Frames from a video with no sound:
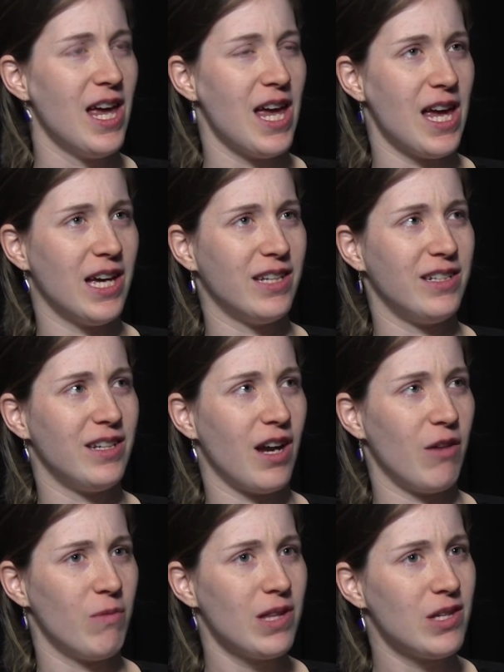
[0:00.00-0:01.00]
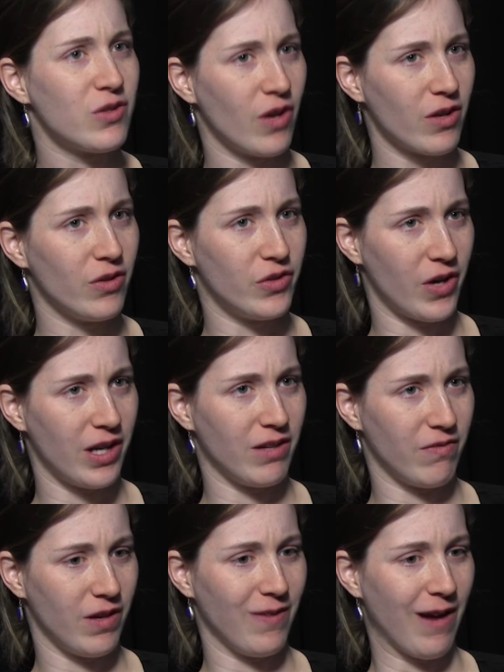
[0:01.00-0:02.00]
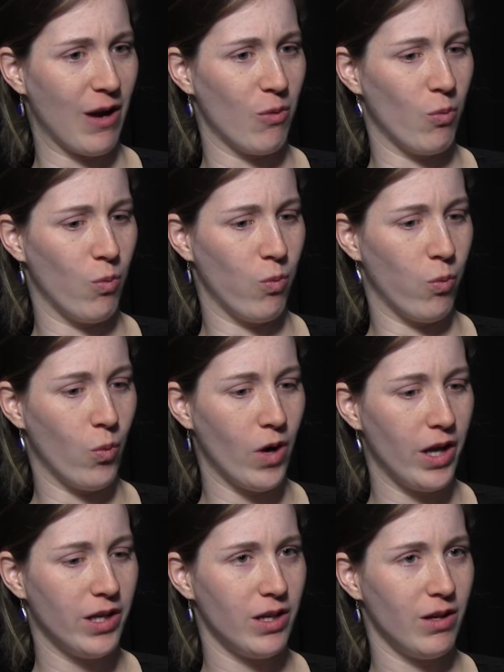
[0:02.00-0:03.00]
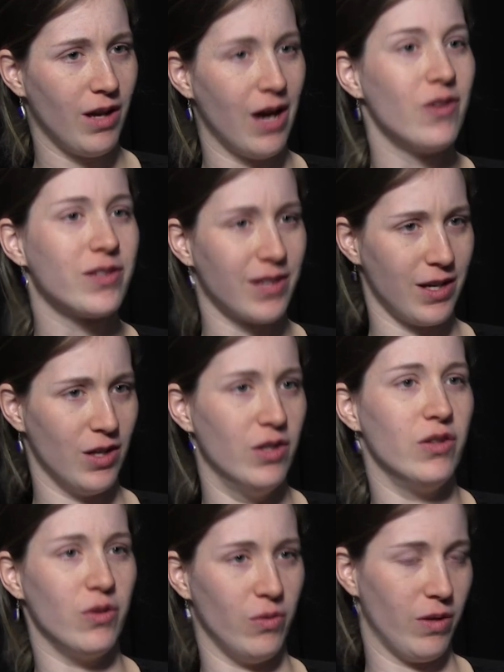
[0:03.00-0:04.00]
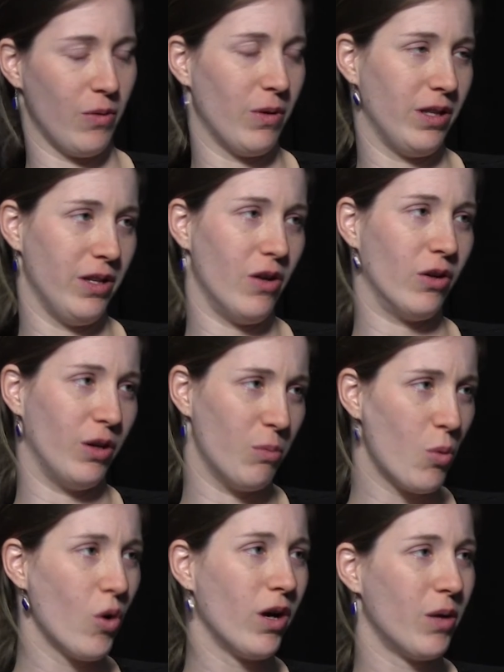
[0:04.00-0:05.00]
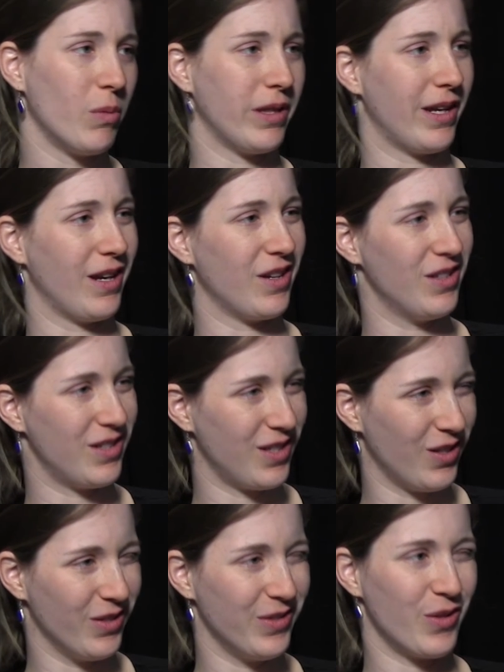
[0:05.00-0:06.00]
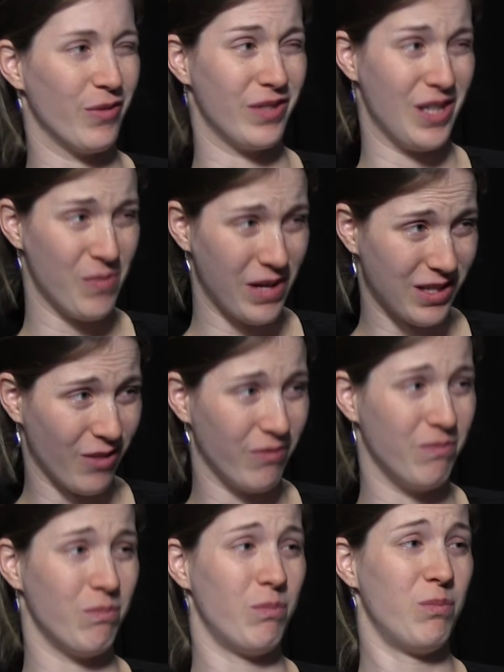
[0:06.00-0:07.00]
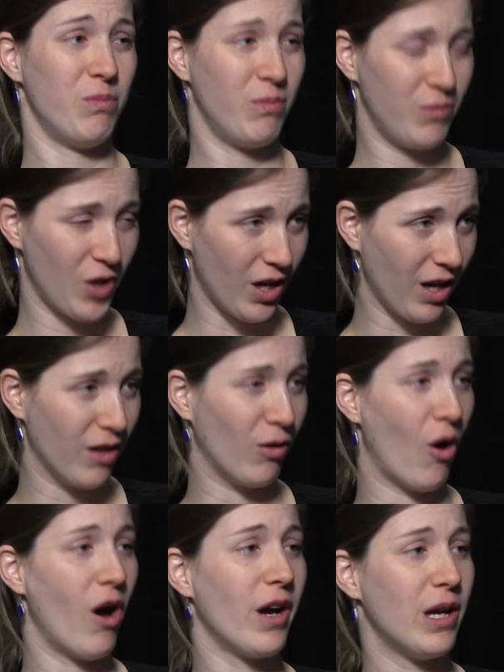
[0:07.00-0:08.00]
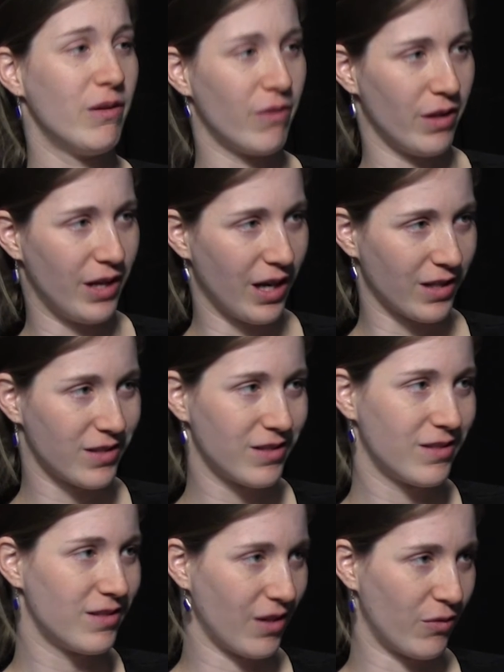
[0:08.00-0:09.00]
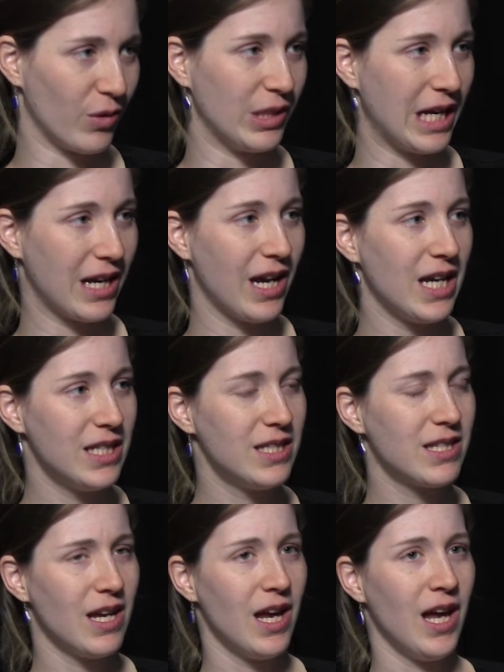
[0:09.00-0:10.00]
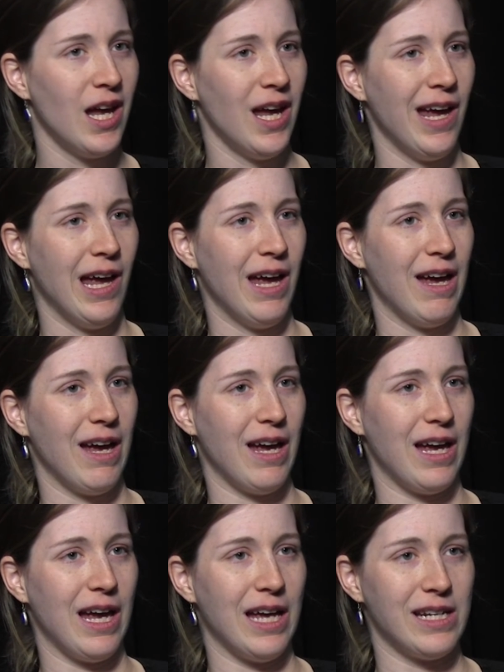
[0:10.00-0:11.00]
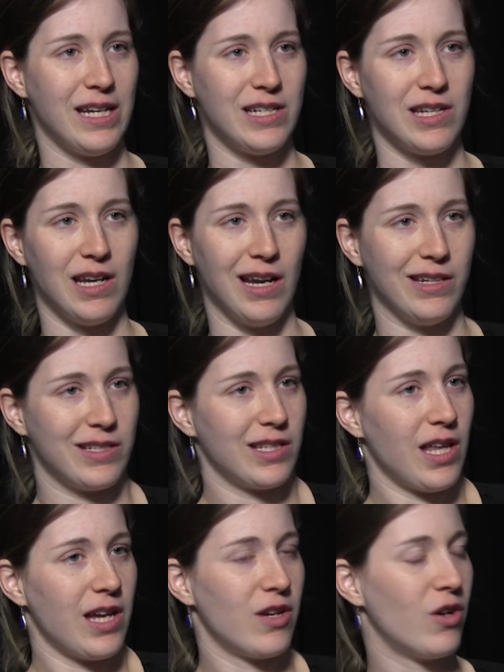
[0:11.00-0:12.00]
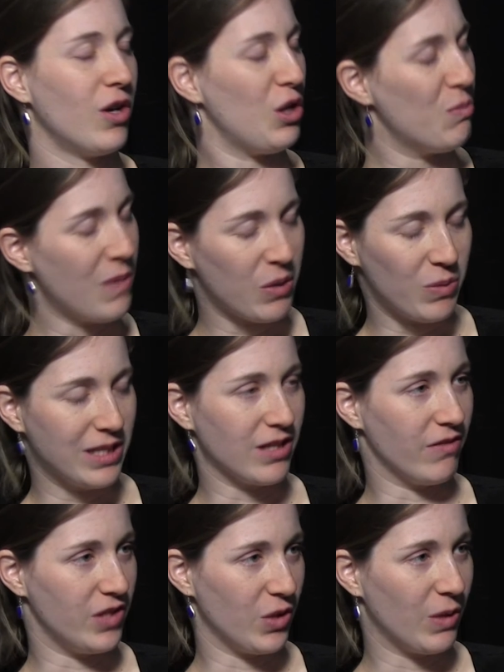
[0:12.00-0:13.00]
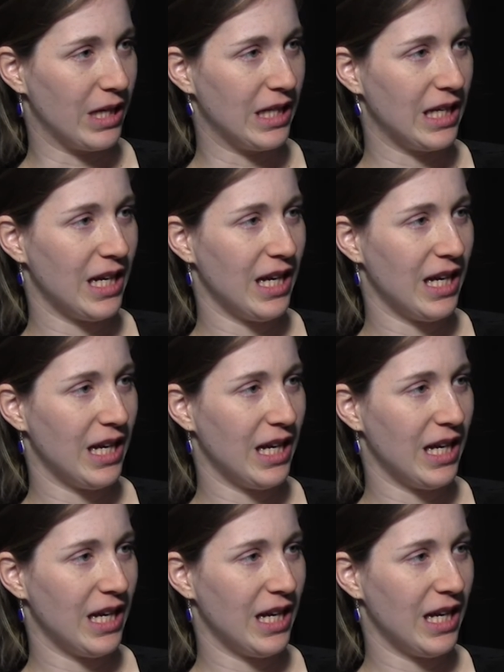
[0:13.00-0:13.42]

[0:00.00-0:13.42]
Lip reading: And I really struggled trying to figure out what else I could do that would earn more, but that I could still sort of see myself chugging along in for the next several decades. And I like couldn't make myself do it.